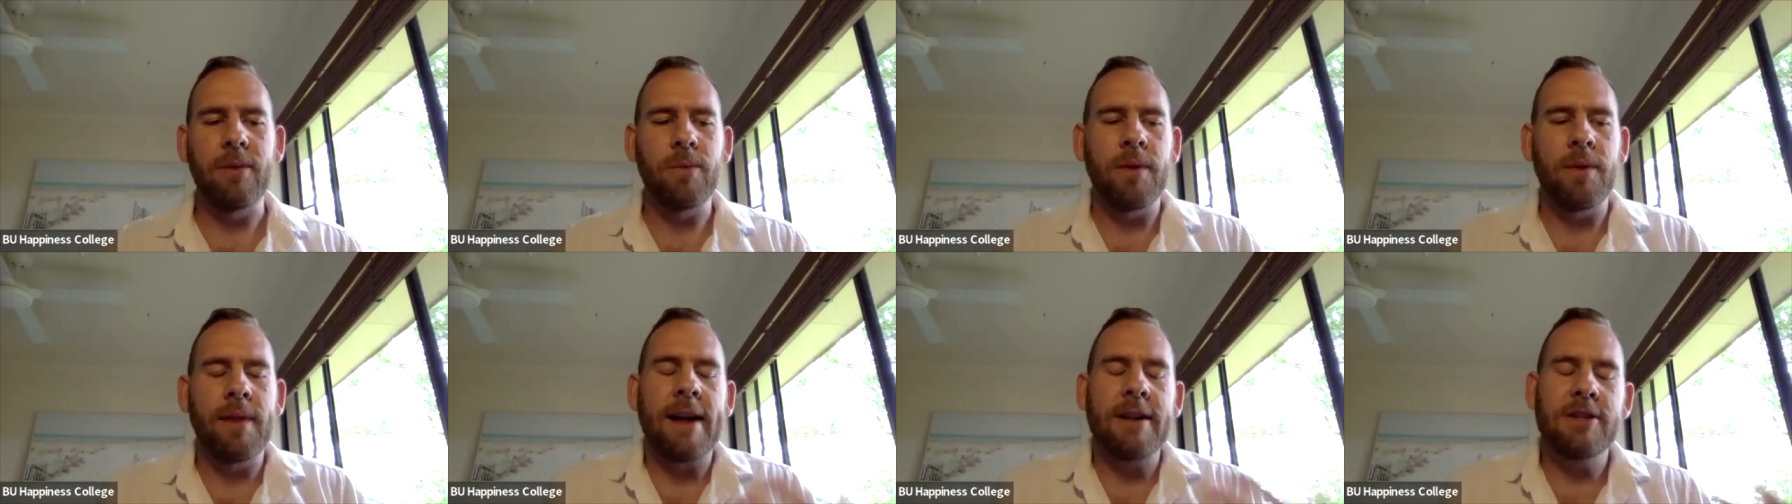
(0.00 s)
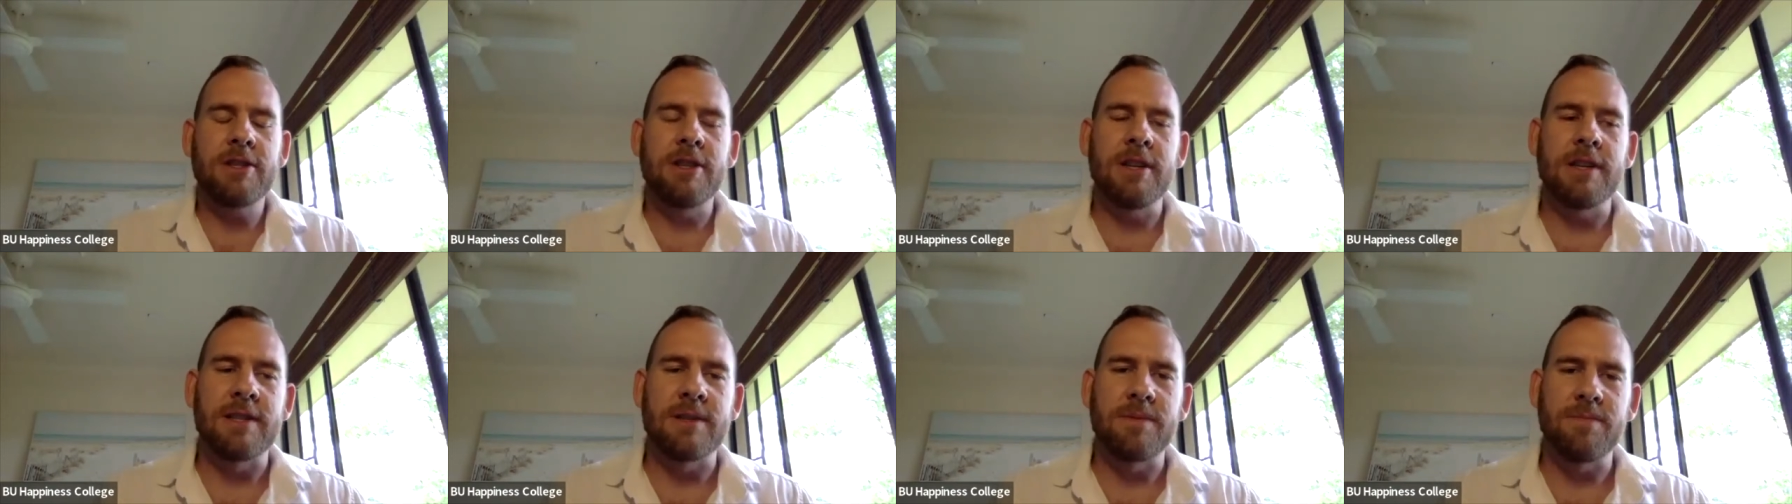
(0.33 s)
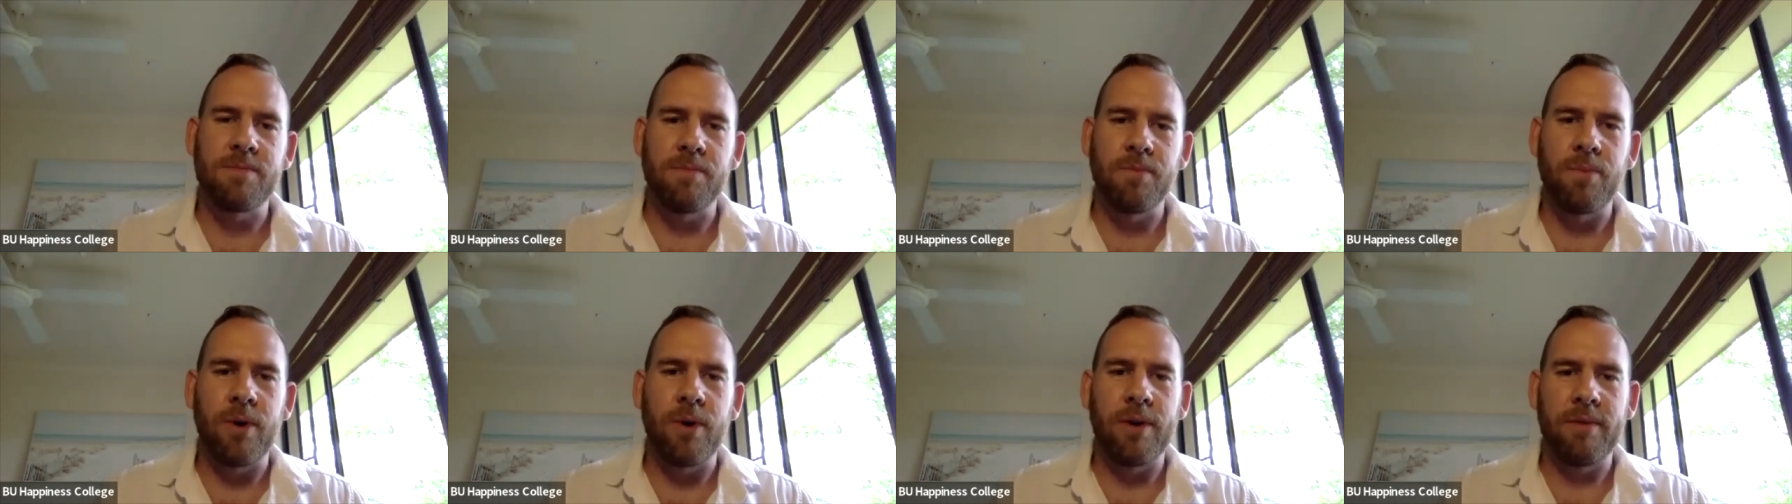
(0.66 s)
well, that's just
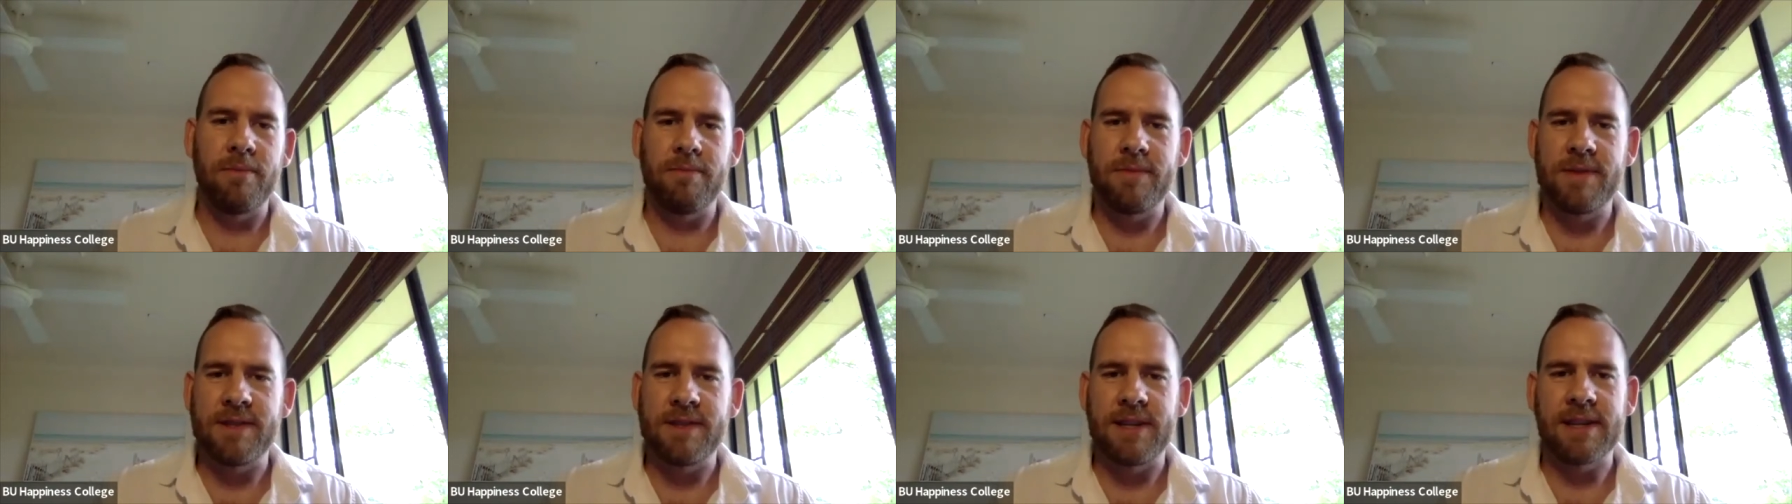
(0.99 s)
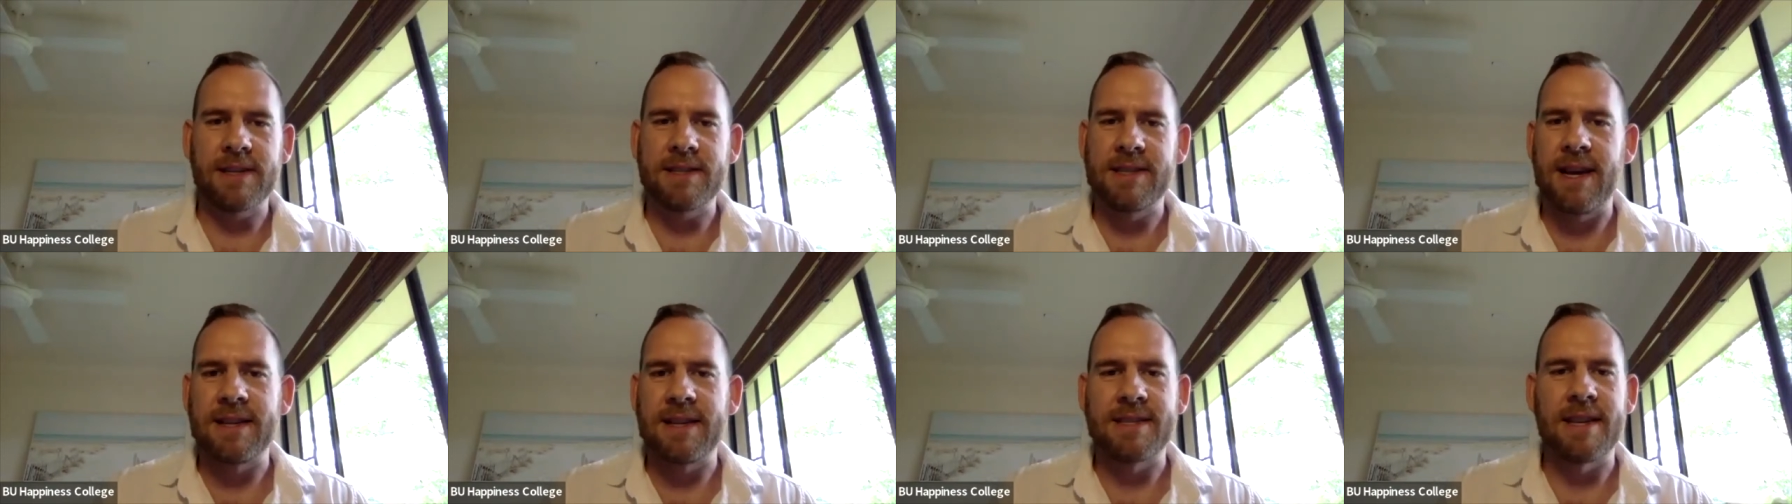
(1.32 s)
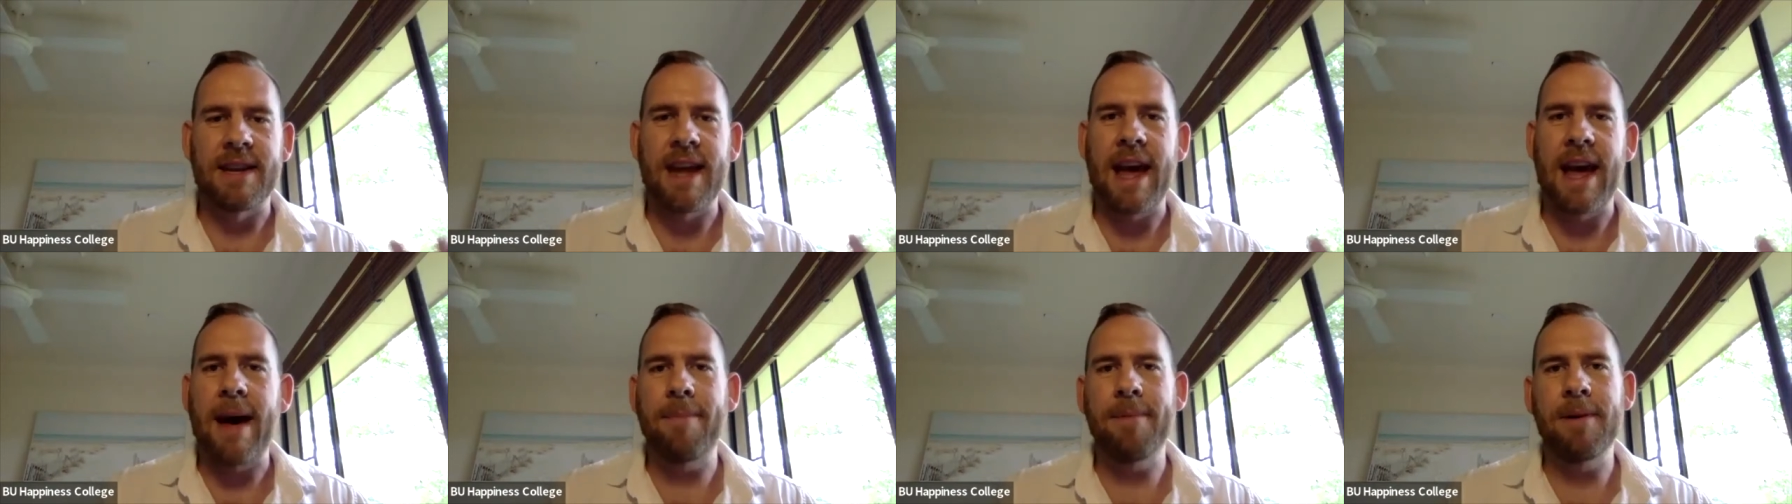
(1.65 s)
what success
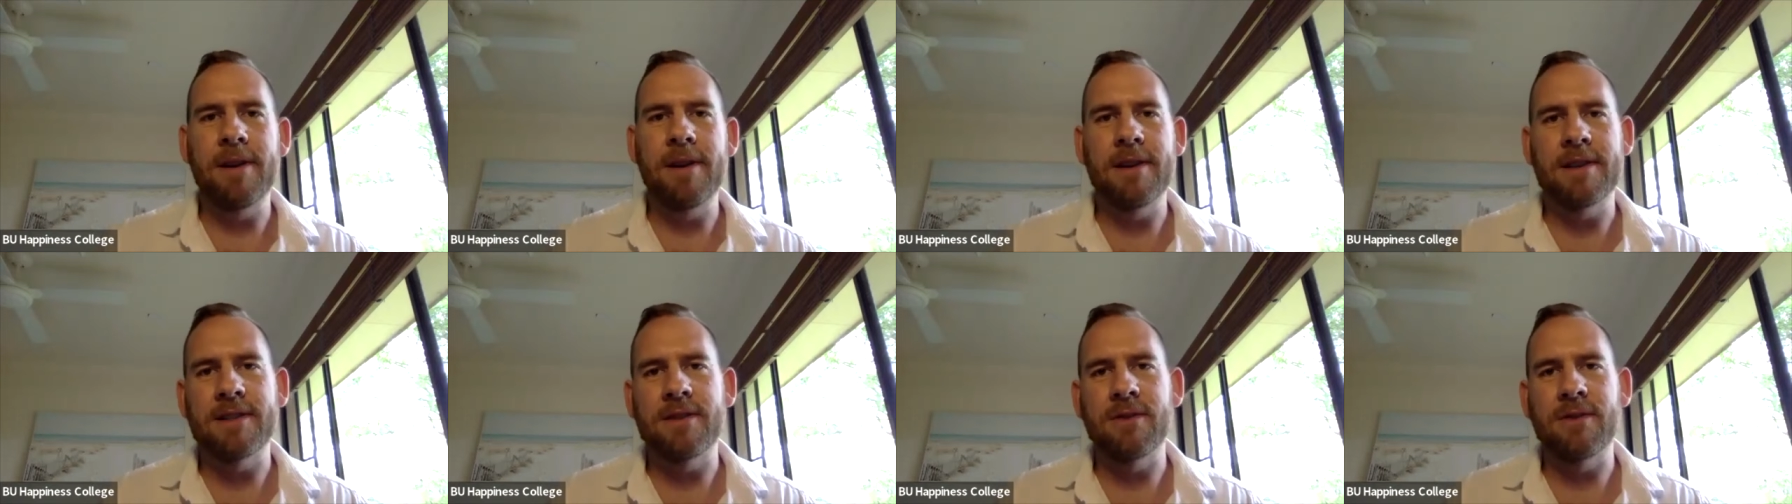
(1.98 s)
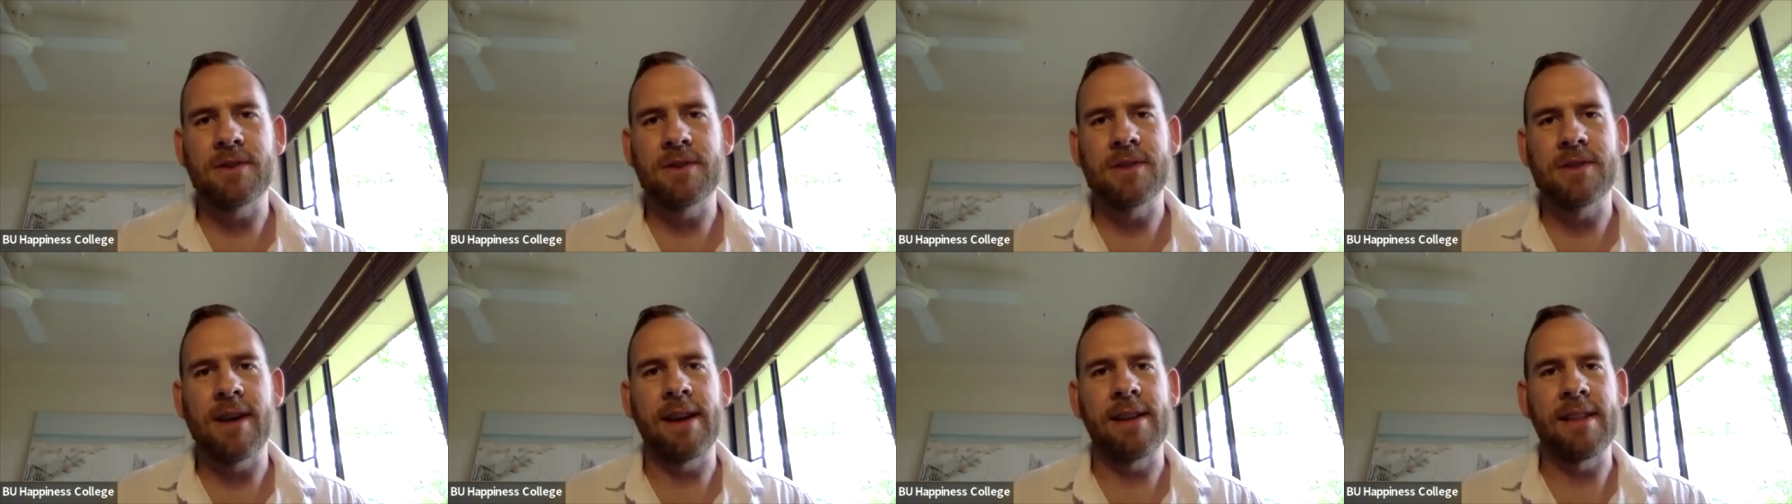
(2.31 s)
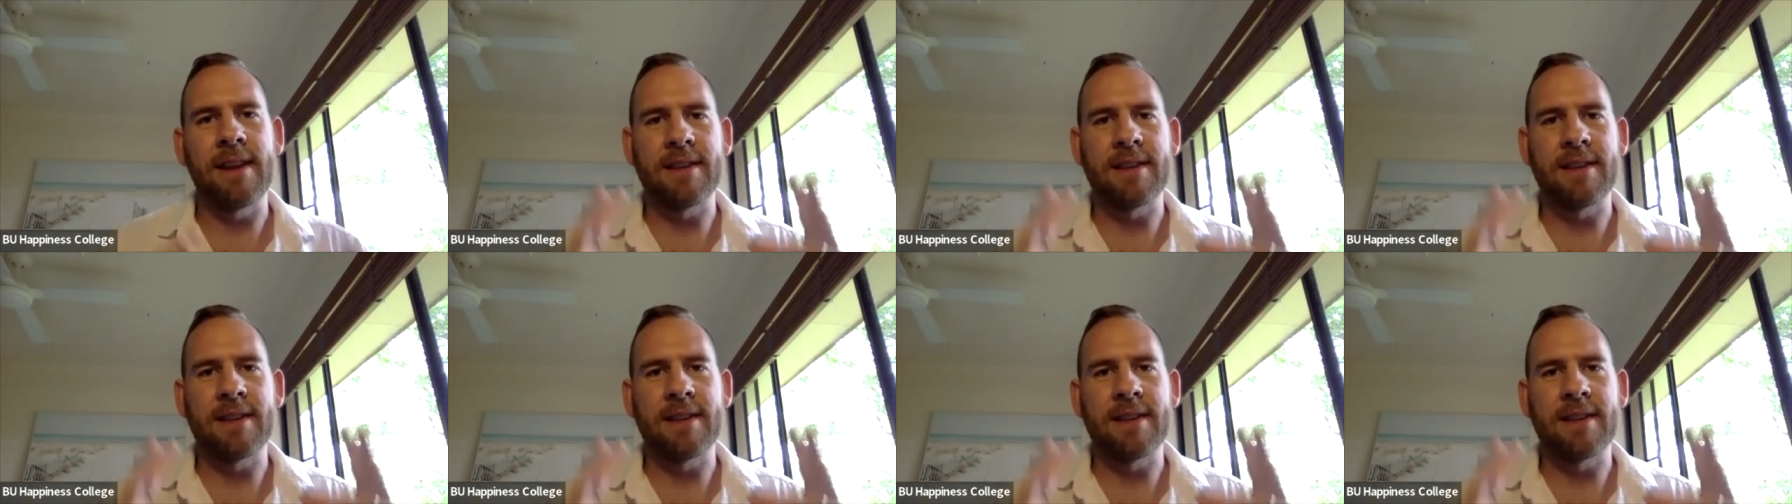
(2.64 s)
and happiness looks like.